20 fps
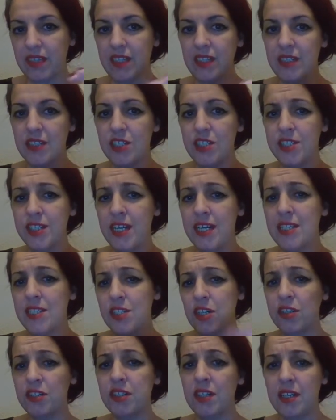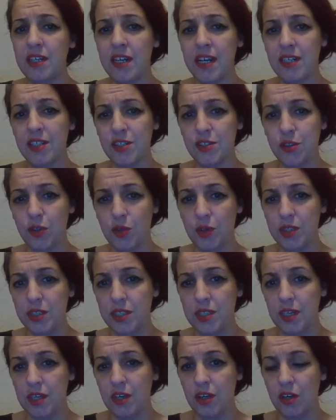She said it's certainly not
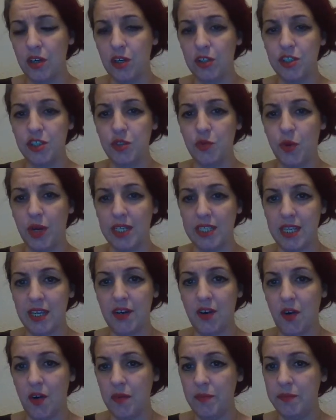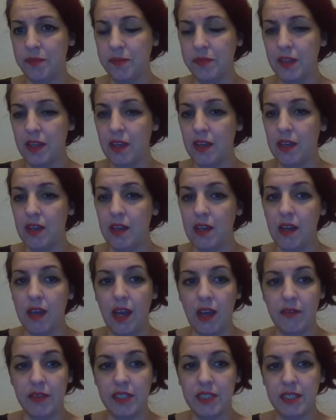source close to us at all.
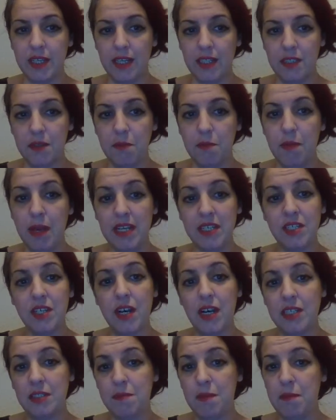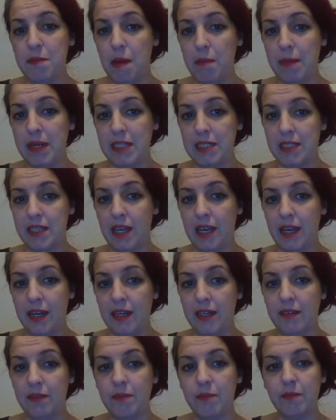Evan says Manson has been by my
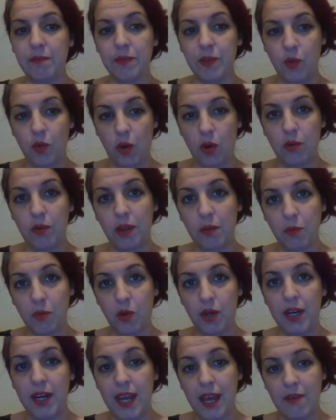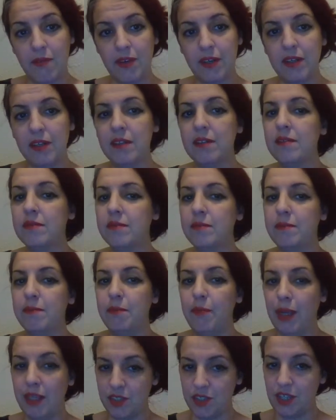side. Quote, I'm quoting Evan.
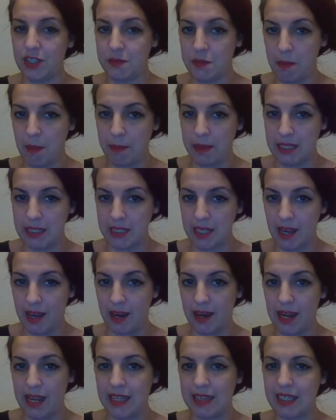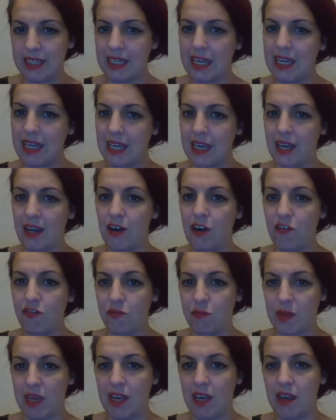Manson has been by my side and taking care of
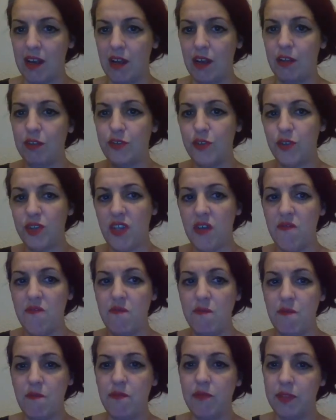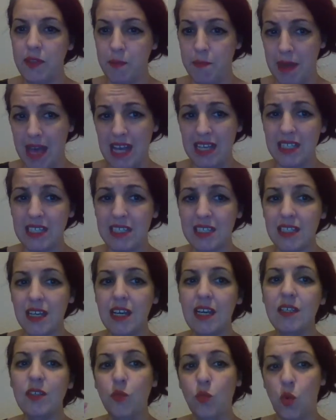me through the best
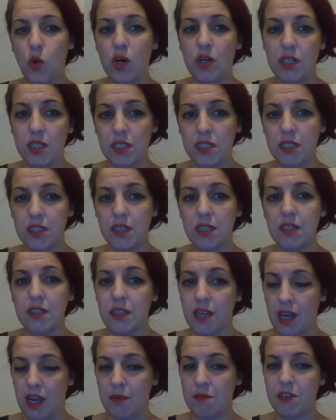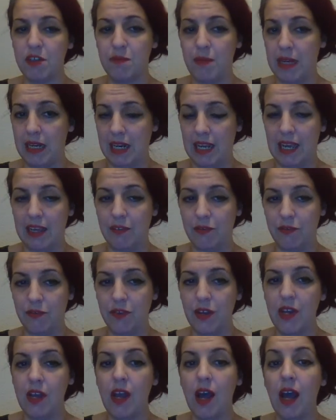and worst times of my life.
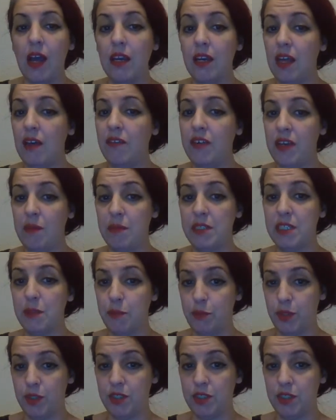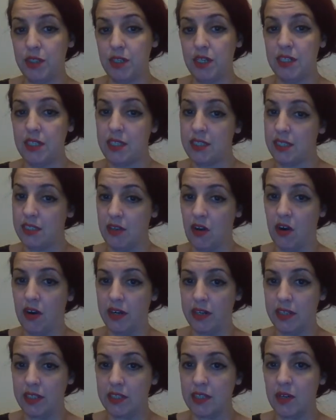I love him as a person, as an
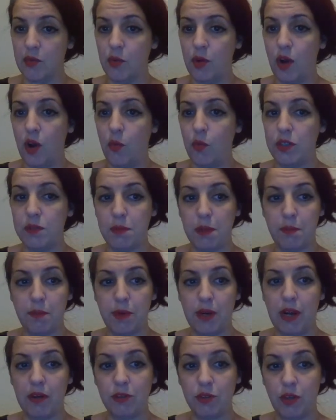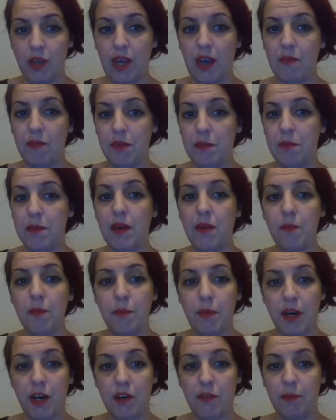artist, and I will always be proud to have him
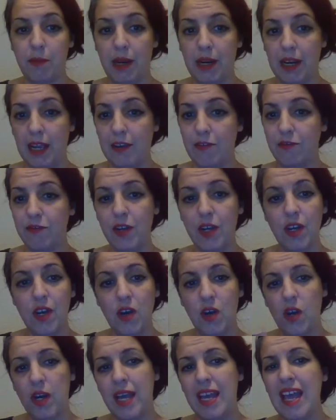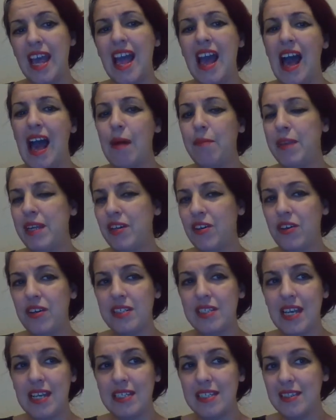part of my life. Okay, I'm not
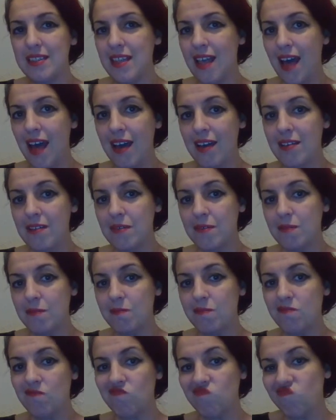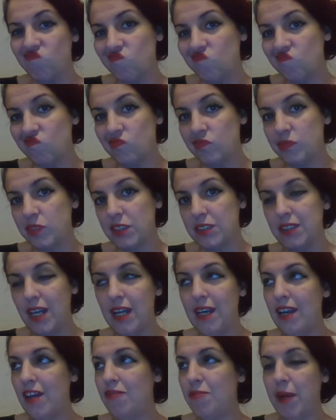criticizing that, because I
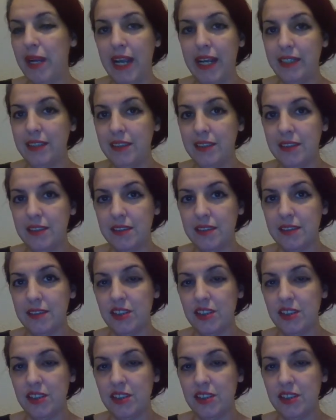love my exes.